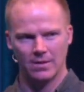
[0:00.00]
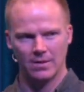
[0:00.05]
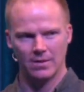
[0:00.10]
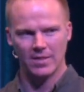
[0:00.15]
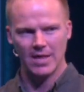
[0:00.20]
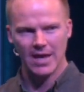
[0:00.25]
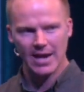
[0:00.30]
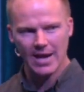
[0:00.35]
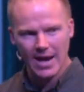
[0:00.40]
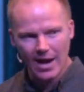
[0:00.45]

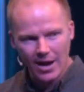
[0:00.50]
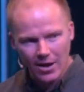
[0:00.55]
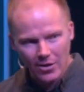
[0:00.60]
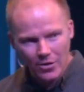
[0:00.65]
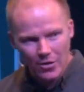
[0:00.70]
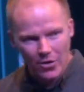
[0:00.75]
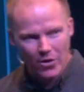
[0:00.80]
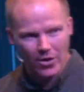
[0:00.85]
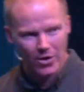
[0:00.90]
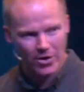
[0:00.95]
That our
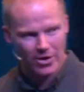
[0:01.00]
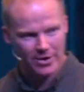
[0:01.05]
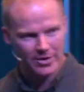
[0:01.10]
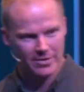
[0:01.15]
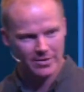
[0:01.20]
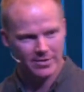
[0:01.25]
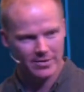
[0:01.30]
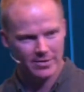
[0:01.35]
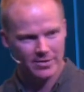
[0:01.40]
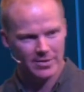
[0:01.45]
God
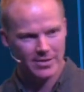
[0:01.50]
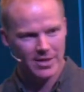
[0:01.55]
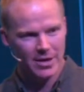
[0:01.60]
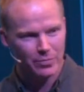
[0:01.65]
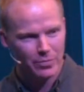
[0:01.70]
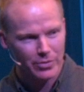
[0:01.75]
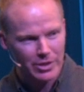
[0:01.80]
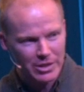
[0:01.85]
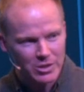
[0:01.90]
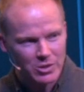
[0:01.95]

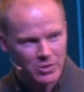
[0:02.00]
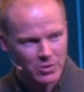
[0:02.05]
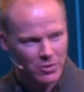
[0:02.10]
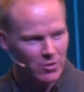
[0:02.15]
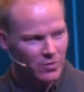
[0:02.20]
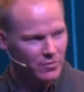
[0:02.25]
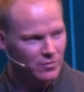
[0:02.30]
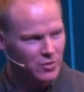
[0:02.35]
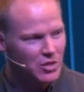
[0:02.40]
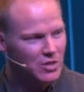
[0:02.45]
that we
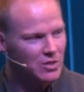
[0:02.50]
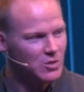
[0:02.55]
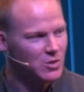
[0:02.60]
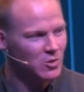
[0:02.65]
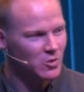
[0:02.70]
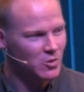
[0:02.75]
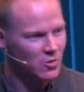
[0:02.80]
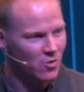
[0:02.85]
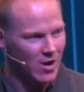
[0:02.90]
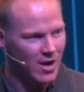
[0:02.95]
serve,
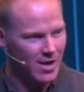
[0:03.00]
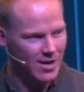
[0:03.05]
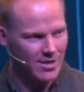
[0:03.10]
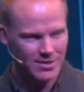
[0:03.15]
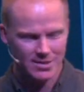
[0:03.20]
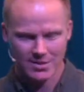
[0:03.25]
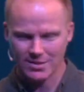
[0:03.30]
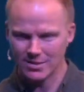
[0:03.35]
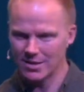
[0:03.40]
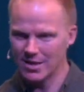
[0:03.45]
Jesus
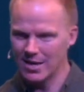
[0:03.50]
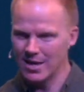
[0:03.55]
Christ,